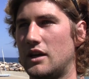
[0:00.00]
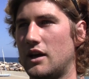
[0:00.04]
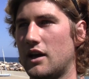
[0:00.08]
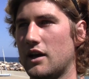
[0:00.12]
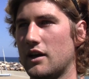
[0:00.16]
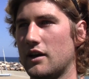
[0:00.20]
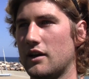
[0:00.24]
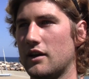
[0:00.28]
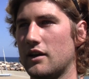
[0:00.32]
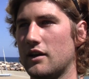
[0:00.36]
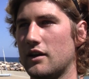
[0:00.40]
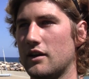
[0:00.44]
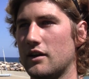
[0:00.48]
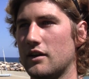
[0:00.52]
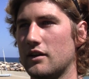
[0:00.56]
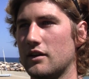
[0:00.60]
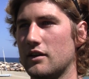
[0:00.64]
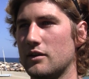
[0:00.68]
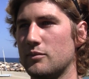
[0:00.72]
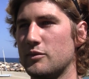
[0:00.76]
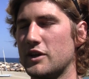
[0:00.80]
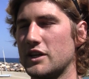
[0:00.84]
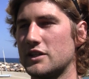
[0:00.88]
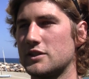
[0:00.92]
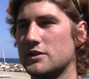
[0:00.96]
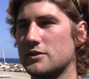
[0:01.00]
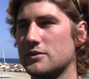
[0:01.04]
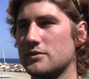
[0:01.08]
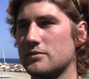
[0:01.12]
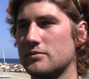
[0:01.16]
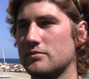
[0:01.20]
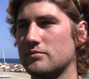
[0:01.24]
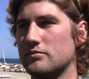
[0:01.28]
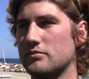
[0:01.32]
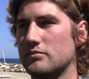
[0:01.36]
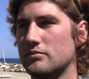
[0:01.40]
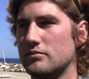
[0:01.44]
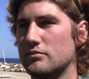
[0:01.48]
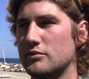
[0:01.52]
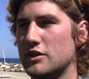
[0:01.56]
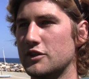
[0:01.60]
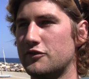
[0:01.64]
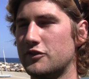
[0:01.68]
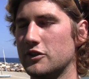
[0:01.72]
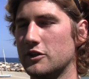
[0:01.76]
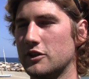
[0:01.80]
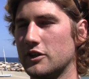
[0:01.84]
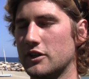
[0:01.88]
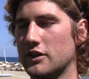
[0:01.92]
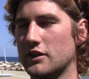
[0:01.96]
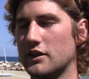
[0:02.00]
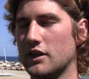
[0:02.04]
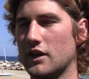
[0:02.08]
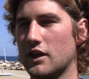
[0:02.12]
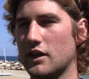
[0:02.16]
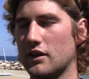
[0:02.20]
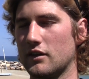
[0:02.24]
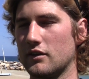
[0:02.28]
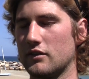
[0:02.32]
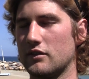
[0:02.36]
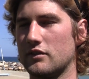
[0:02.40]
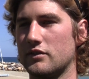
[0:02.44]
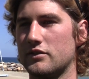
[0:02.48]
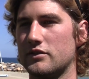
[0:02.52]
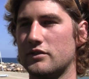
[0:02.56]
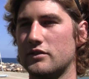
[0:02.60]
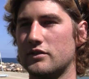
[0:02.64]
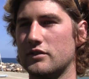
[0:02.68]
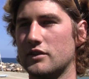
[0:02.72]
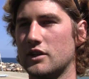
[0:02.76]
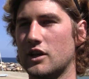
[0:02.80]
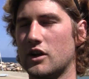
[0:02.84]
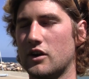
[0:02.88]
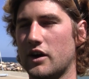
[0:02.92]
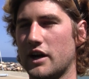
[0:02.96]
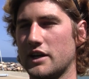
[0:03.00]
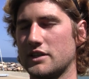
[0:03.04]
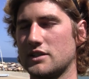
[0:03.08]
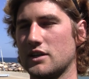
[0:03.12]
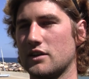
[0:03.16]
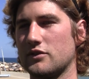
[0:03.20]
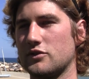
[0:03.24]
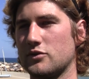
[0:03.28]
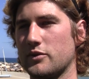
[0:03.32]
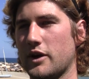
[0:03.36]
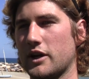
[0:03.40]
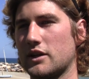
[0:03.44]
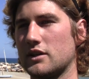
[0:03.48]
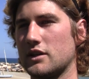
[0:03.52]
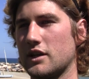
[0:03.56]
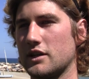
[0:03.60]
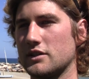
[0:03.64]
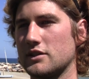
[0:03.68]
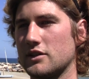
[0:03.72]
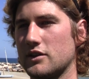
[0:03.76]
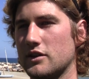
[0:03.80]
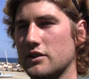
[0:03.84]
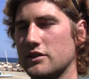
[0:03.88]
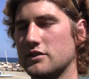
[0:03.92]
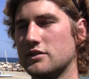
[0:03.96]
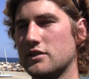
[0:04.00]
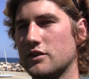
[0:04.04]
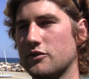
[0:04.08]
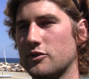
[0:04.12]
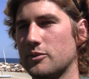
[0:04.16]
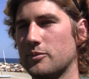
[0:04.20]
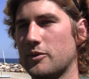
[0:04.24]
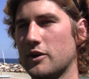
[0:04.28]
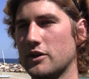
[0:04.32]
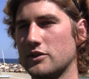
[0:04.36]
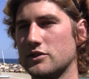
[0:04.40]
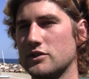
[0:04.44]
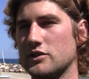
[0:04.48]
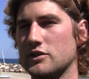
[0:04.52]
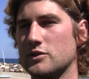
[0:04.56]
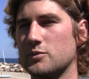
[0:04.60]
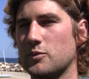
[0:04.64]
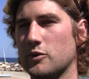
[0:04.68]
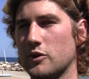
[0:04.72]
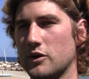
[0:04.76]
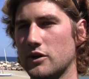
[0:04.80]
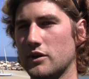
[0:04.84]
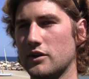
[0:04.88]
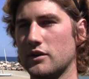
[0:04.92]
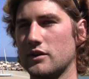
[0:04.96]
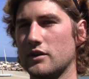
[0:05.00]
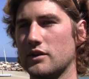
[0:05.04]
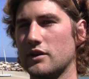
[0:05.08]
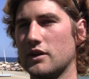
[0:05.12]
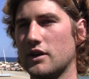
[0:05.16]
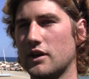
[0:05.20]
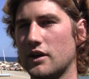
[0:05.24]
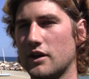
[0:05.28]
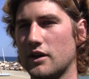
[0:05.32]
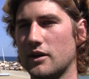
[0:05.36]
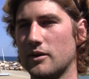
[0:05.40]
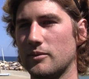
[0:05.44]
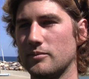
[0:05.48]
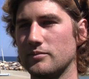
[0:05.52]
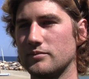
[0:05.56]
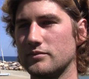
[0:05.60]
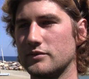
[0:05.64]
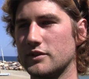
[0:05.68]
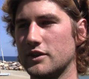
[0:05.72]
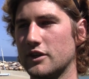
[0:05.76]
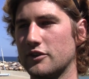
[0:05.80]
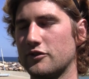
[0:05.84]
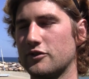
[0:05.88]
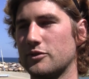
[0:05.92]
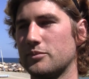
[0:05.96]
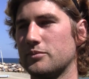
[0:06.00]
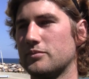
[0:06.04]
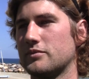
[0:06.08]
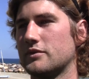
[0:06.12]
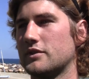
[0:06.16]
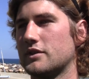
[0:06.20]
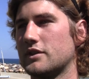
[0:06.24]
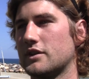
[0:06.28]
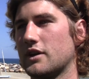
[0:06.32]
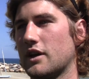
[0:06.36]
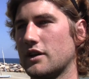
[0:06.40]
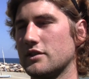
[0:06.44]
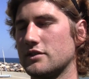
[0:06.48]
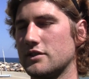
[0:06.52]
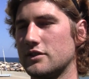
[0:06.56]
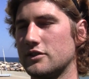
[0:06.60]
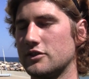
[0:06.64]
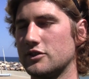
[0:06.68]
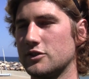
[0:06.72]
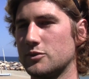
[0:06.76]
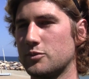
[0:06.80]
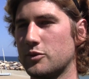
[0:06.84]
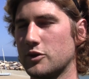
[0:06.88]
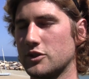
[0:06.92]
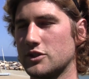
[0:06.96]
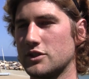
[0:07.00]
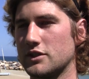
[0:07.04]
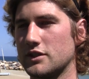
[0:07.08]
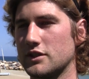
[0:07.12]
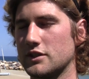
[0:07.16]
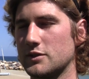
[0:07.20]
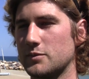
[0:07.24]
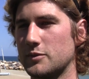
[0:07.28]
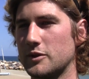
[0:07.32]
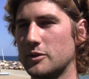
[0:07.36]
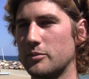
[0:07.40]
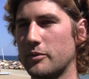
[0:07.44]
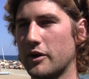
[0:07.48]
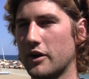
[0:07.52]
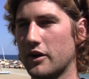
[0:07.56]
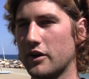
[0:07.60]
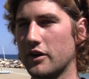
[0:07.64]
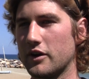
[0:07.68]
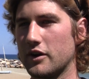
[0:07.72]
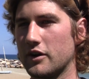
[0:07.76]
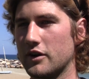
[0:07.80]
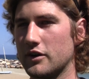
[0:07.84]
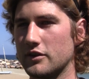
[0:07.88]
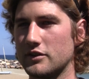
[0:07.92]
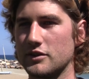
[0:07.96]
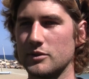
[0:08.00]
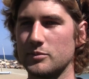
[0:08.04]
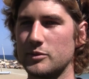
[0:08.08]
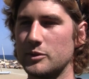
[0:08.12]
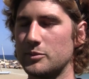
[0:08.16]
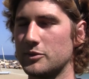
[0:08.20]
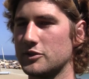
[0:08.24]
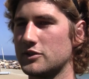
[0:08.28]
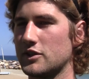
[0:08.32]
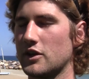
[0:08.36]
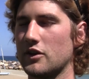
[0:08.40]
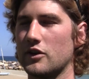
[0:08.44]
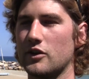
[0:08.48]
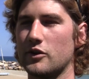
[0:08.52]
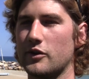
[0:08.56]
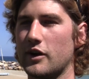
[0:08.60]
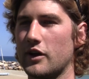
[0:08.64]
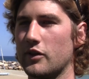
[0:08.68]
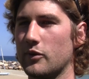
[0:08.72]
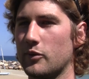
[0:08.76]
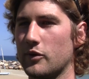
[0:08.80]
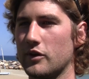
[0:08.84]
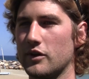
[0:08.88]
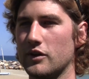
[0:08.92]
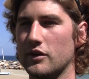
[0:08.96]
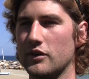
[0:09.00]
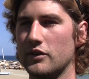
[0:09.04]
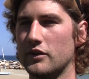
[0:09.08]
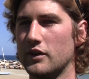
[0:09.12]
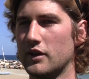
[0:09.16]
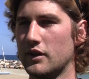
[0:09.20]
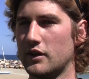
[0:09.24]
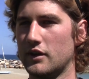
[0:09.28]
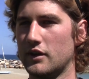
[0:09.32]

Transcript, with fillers: I, it makes me feel good that you know ISAF's recognizing all these different parts of the sport. Um, you know, from guys that are just pushing the speed barrier to people sailing around the world.